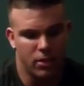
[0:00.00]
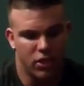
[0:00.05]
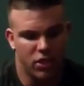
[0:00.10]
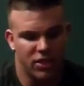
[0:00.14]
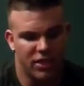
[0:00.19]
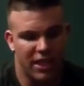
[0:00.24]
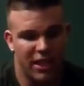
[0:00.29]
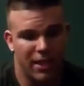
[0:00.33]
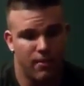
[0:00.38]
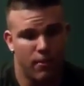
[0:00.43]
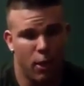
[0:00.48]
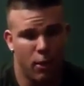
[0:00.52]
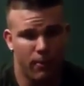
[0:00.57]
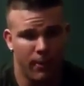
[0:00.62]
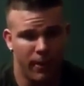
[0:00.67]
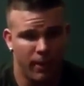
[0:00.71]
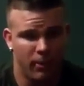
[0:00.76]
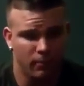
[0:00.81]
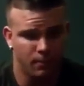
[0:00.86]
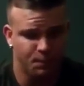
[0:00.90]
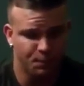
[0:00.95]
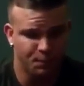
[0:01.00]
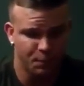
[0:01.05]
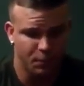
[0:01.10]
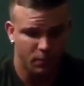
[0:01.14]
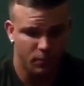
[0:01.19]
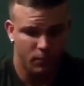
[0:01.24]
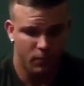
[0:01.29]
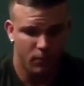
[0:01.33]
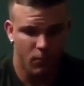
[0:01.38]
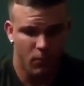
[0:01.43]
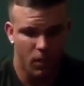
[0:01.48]
Just email me,
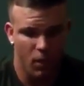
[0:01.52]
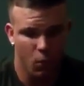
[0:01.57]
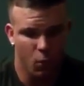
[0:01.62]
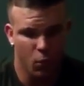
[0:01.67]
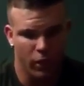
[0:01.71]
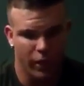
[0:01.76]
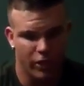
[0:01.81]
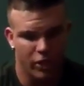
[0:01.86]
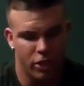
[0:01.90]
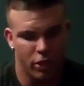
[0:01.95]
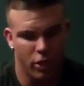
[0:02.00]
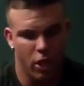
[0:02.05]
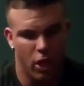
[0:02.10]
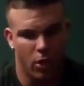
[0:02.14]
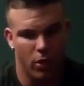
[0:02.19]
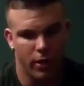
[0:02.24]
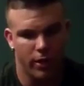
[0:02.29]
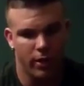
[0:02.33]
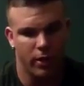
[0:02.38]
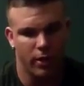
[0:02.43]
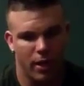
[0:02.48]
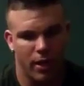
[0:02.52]
and we'll get you going.